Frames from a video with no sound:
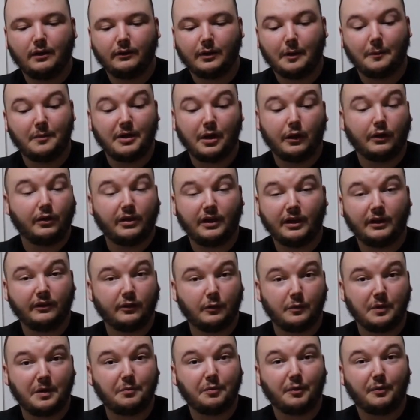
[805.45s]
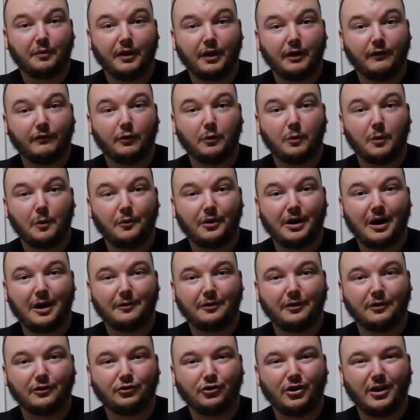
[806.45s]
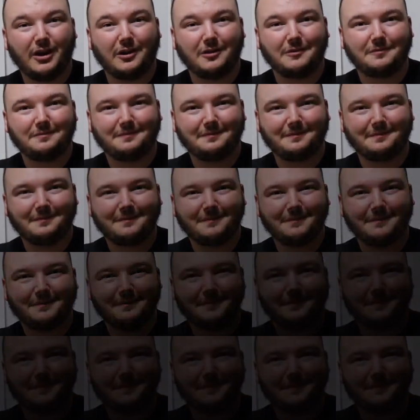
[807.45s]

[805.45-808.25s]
some of the other things that we prepare for when we're out on the trail.